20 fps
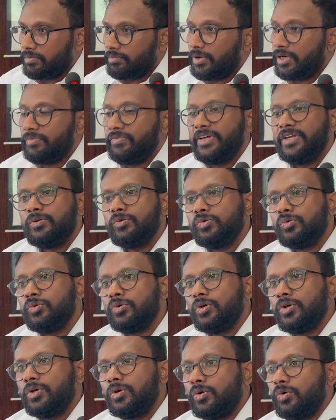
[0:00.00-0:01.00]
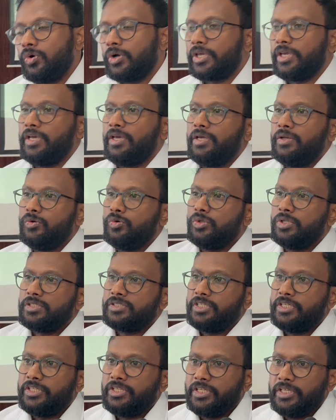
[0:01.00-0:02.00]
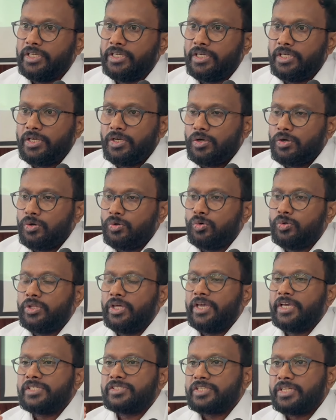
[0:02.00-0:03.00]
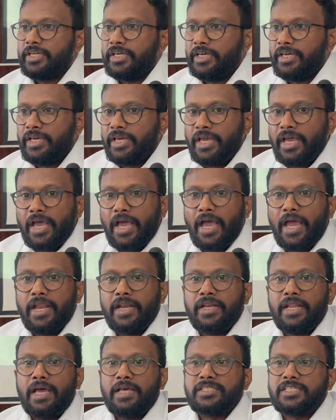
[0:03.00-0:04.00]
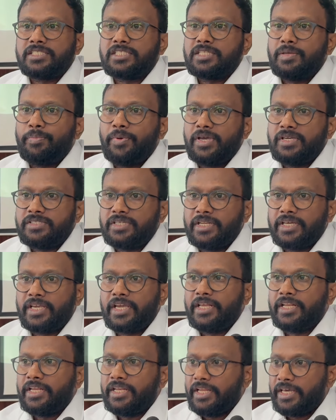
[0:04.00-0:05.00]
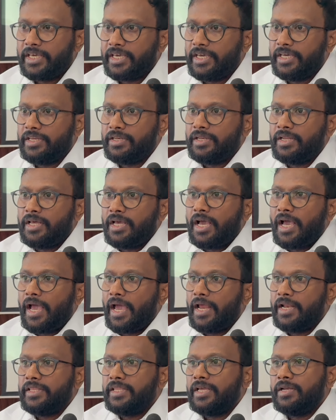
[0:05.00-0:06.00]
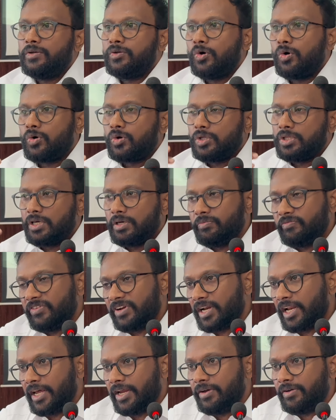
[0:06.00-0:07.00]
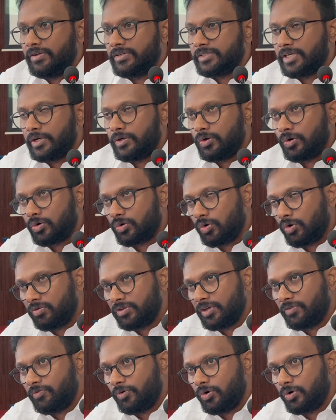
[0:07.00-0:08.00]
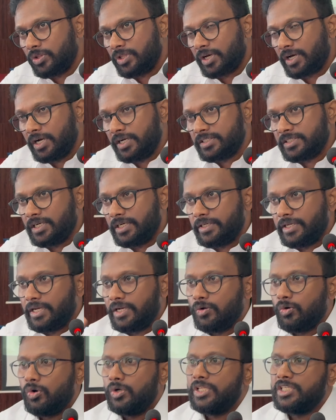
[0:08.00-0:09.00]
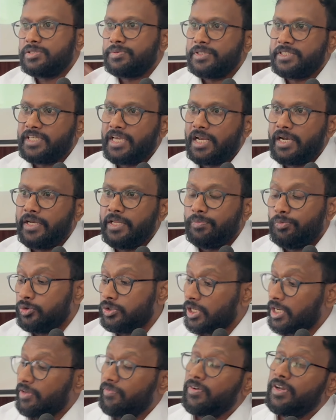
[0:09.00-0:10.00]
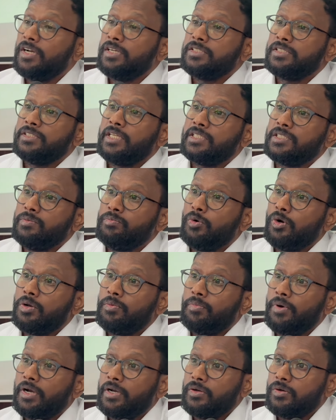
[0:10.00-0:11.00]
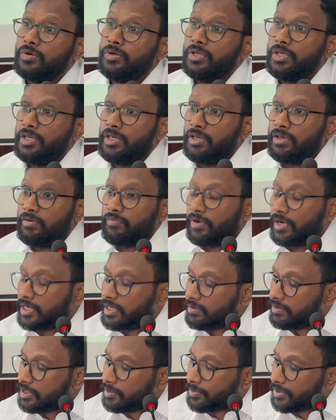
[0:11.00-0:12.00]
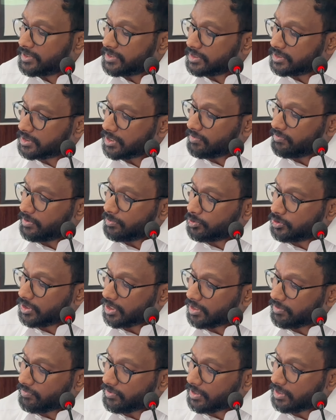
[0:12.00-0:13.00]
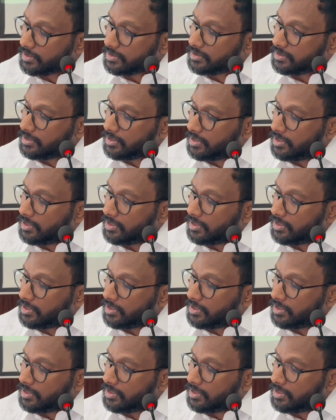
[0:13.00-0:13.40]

But we do, okay, do the CT, do the X-ray, and assess the patient again and again, and then talk to the relatives and talk over the phone to the consultant, all the specialty, put the referrals, that's important part. Whatever the patients come, we put the referrals.